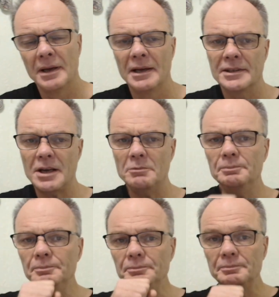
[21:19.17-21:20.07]
So
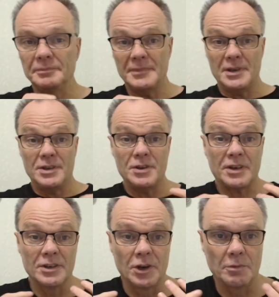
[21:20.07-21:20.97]
you
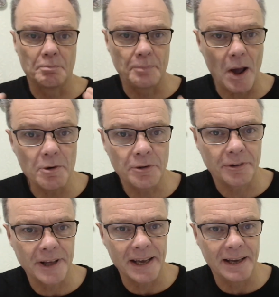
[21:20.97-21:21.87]
can do
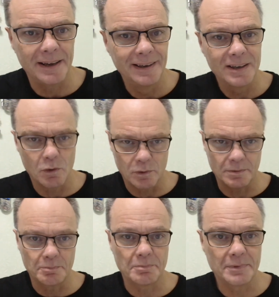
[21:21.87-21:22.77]
both here.
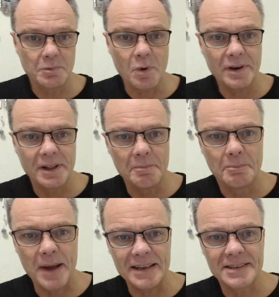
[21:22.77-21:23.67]
One of the
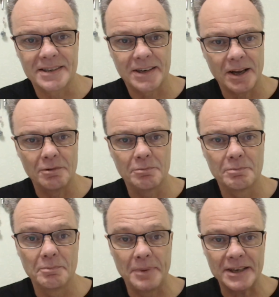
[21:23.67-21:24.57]

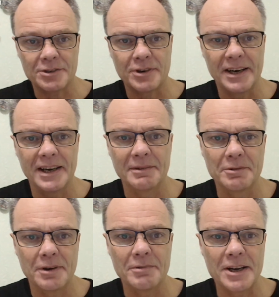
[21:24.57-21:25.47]
best training
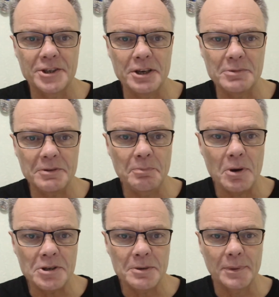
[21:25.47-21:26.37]
regimes of
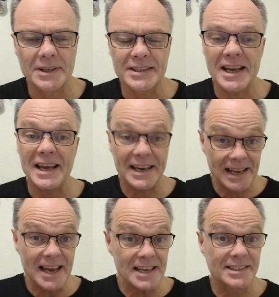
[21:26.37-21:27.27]
possible, isn't it? And
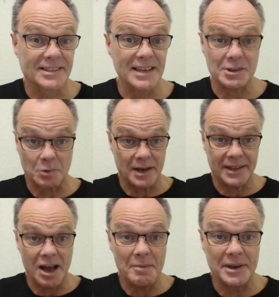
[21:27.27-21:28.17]
it is. That's why
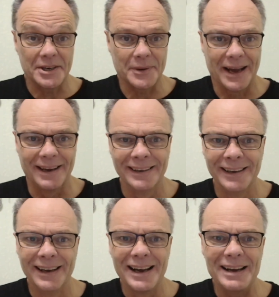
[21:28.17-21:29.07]
the army do it.
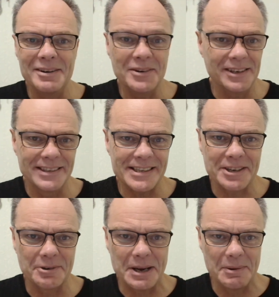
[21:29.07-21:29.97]
I'm not going to
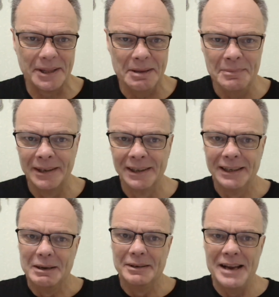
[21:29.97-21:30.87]
disagree with them.
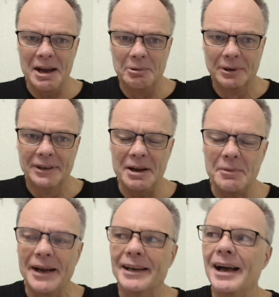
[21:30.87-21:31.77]
No
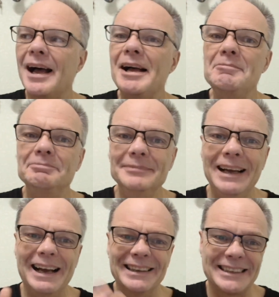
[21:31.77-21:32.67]
way.
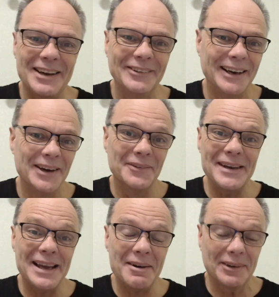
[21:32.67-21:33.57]
So
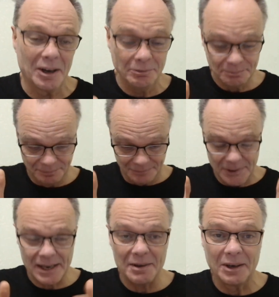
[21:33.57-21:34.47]
we go along
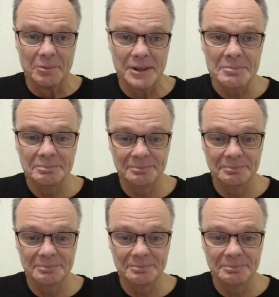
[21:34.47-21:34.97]
with them.